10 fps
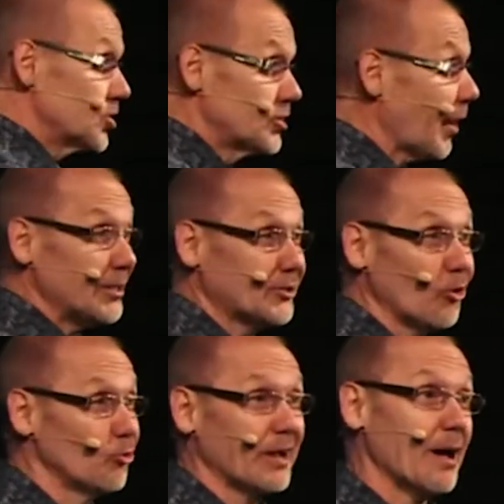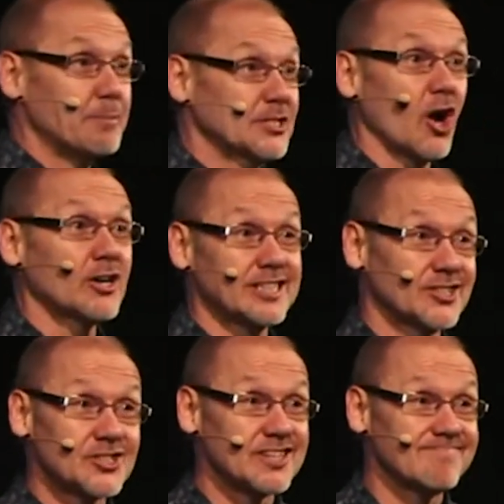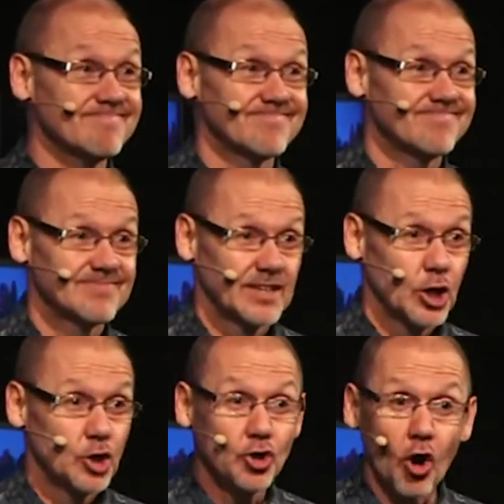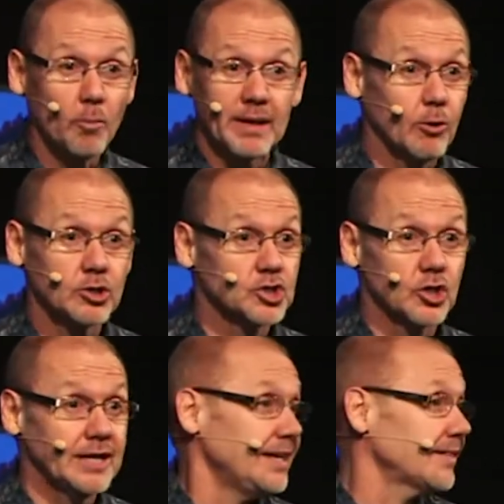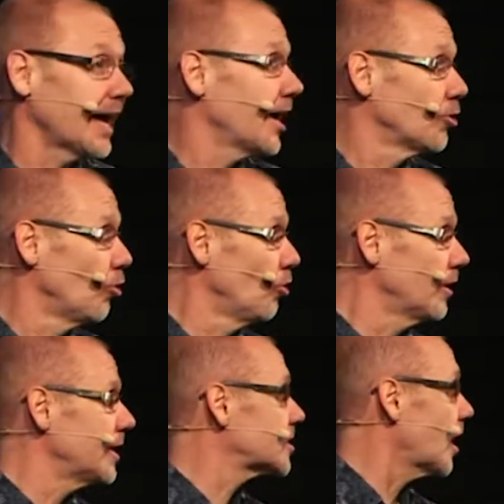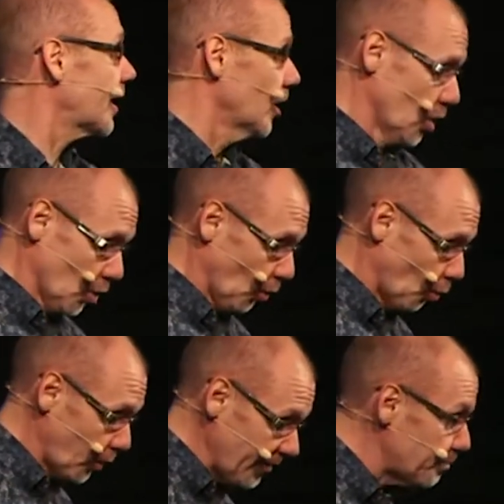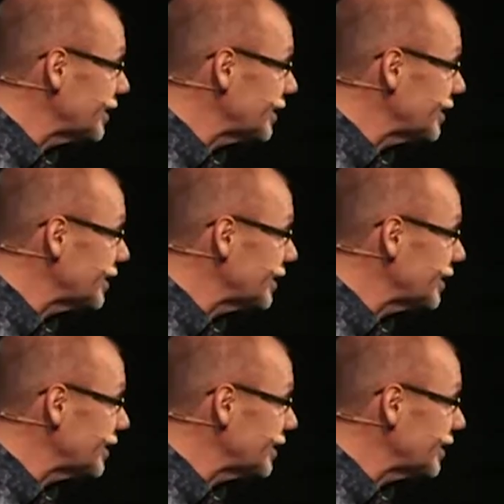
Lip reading: So now it don't look appetizing, does it? Nobody wants to eat that at all. And it's like, we've